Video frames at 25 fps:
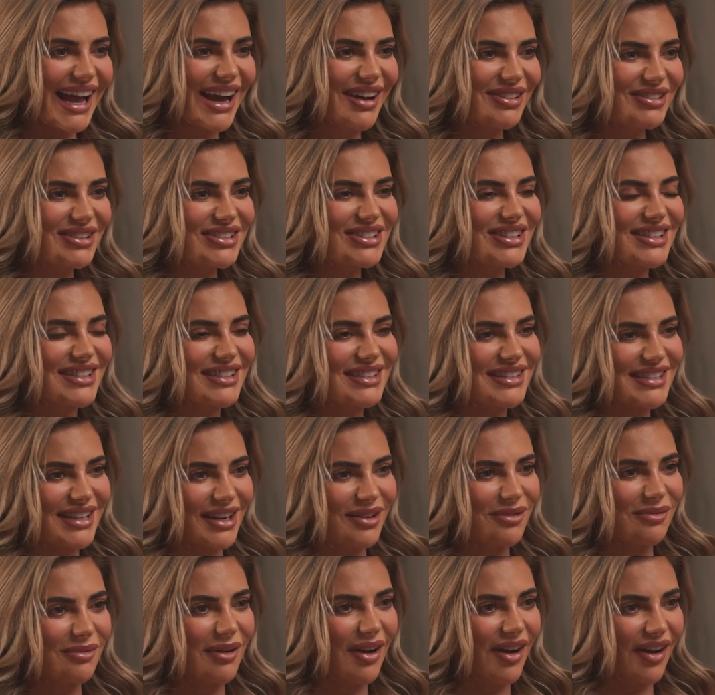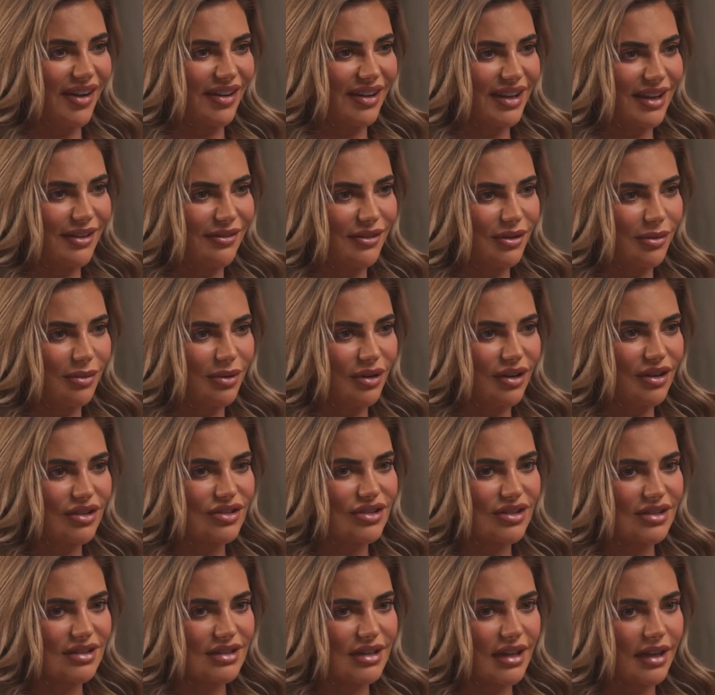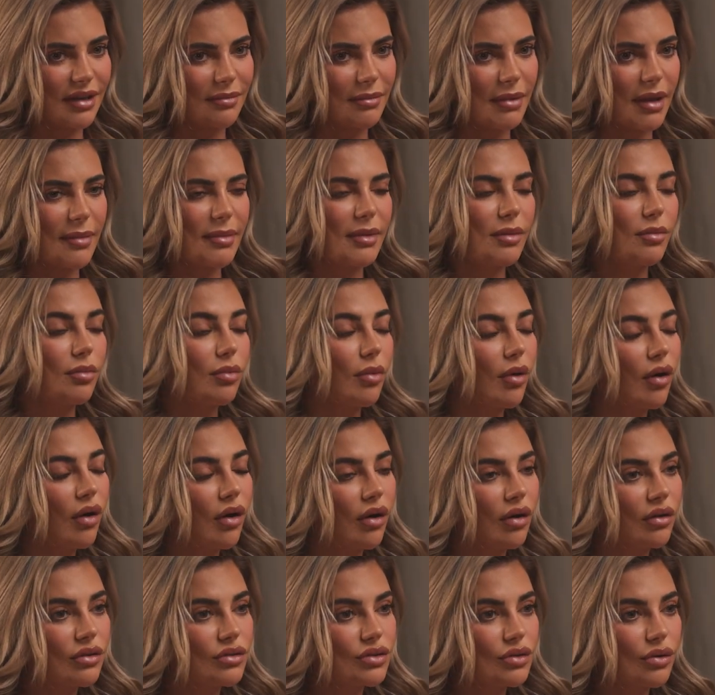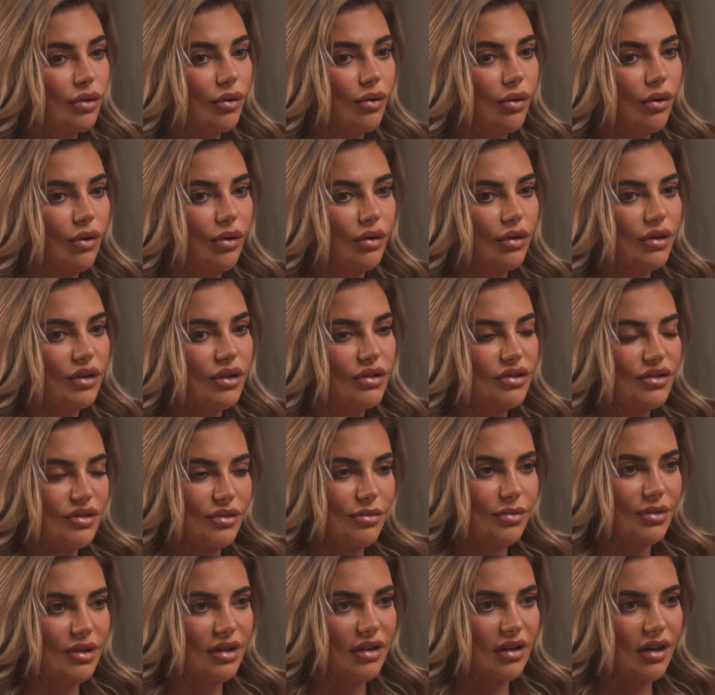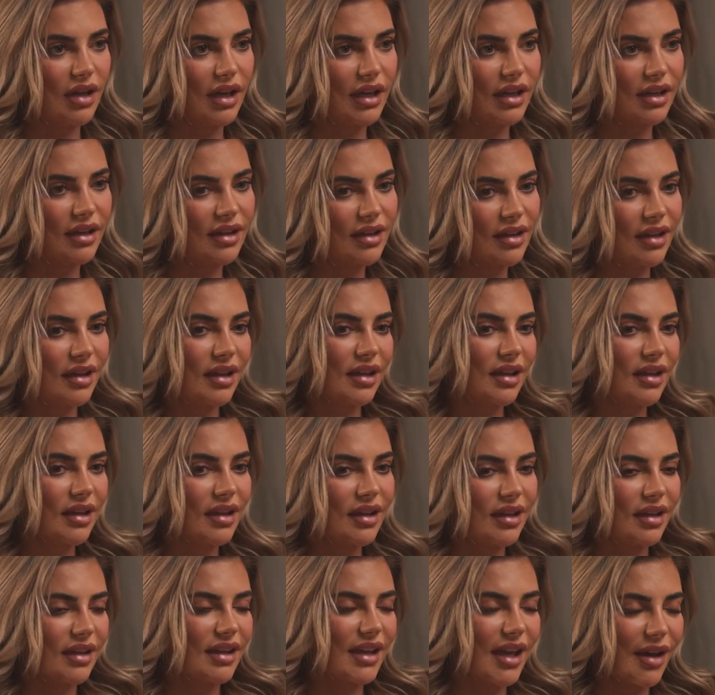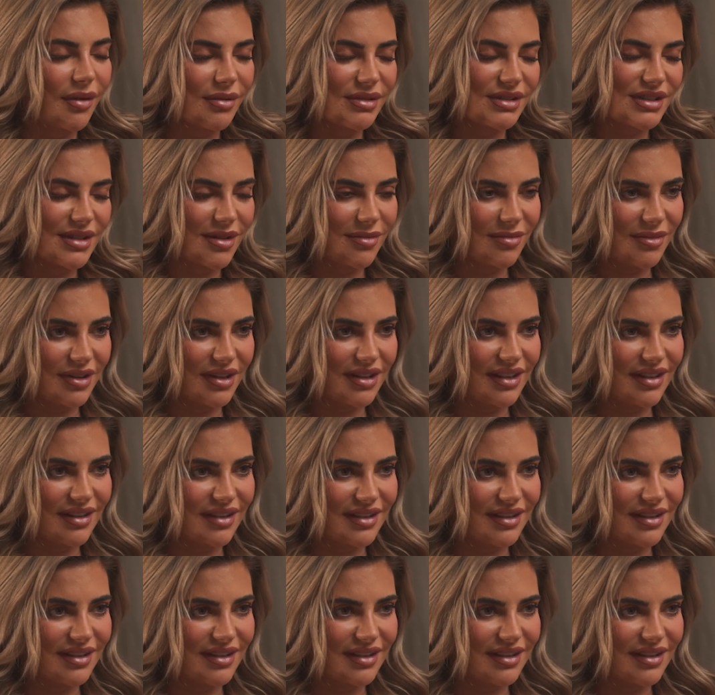How does consent work? If you want to just like maybe watch, or you do want to like get with someone?